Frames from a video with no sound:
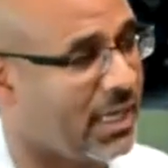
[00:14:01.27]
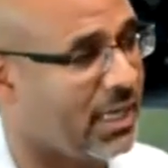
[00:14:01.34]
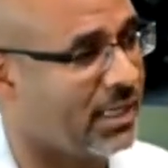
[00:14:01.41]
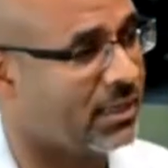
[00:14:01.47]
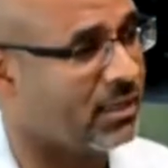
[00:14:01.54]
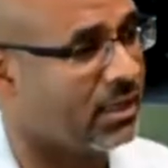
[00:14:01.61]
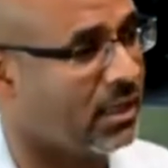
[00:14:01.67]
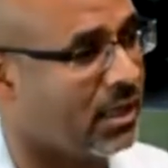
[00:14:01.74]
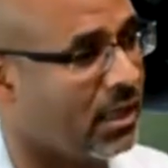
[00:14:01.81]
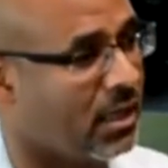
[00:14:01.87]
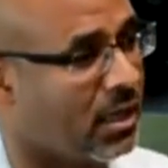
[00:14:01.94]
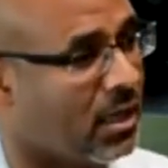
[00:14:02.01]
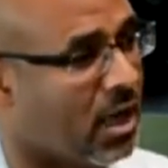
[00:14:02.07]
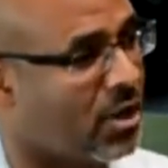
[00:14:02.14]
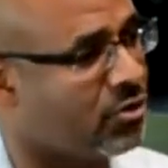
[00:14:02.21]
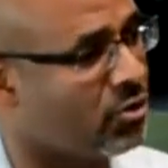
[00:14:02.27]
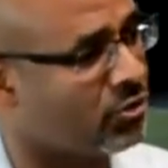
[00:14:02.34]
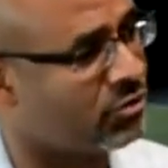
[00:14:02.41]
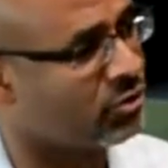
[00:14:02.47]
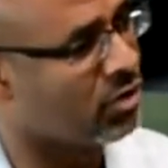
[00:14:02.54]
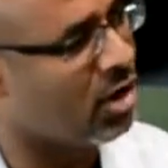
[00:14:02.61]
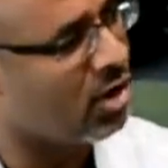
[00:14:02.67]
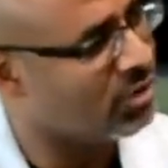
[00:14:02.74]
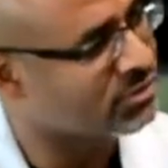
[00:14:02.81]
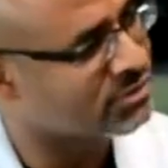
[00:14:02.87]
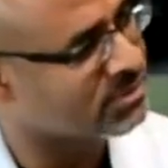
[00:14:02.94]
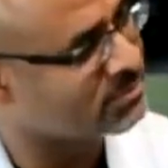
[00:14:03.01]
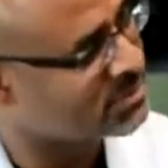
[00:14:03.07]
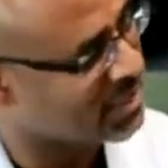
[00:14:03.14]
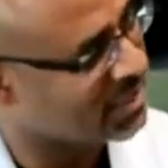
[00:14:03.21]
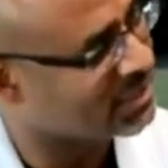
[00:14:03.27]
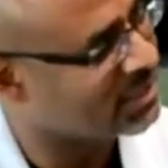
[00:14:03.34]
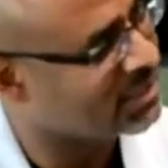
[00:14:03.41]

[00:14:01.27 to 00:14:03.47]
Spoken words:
And although there are some